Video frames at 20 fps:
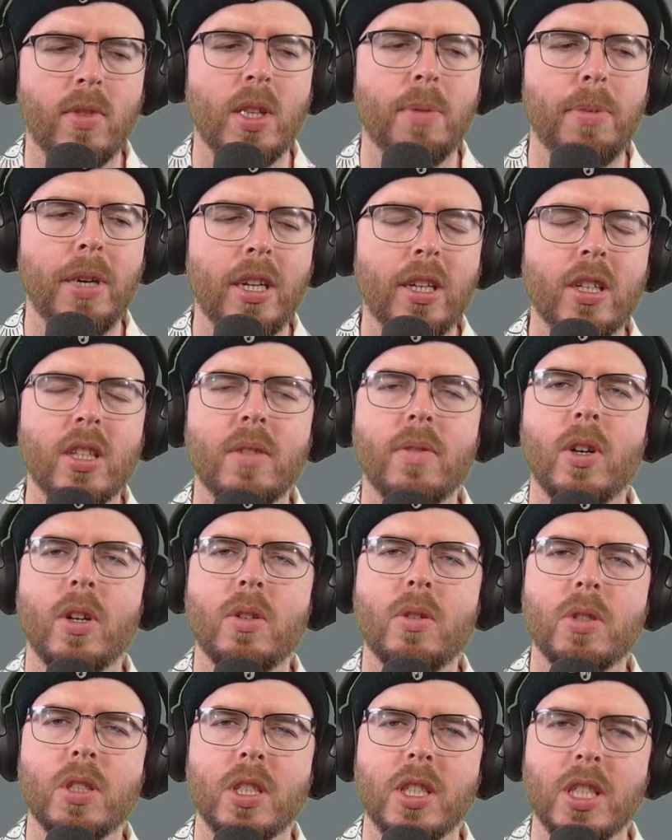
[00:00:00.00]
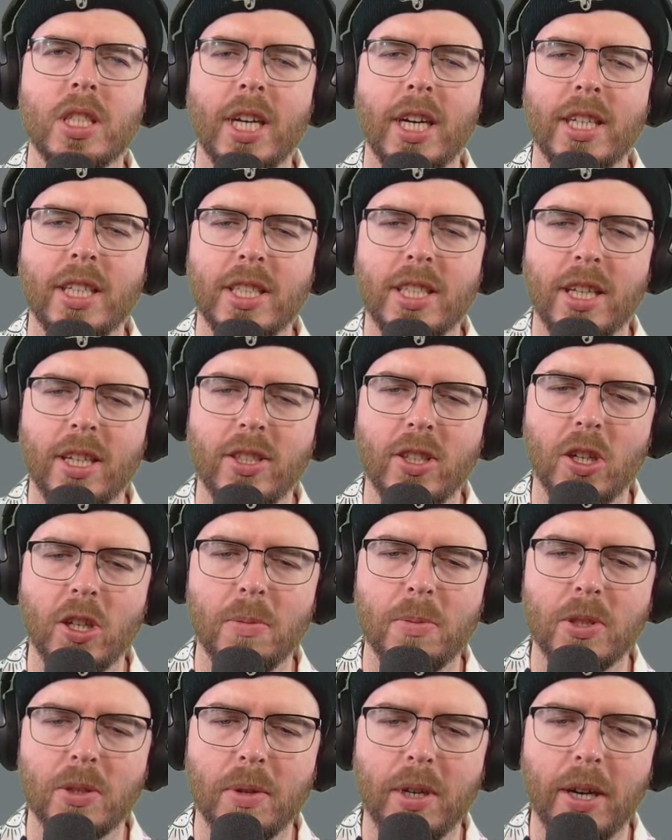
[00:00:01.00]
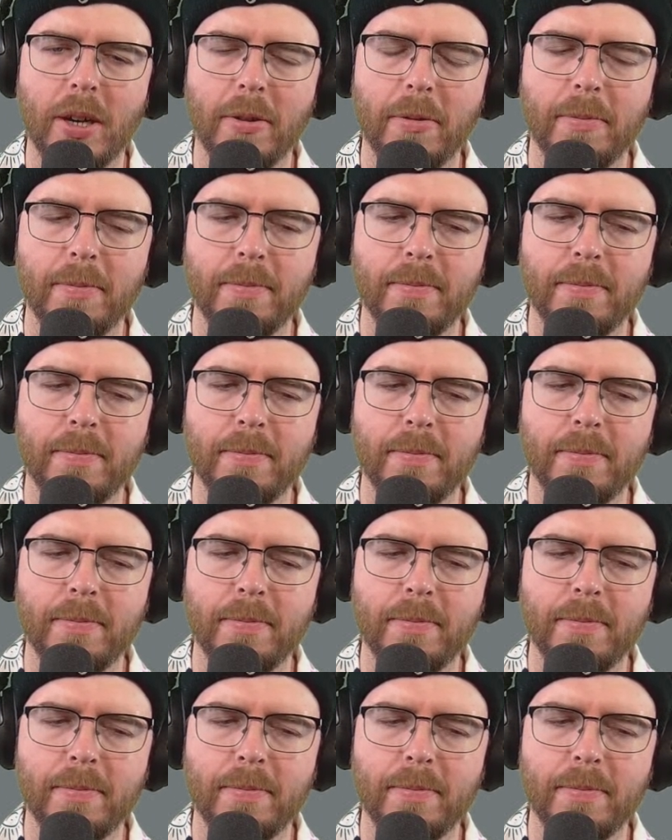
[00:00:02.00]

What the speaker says: Panning of the vocals on the side is kind of dope as well.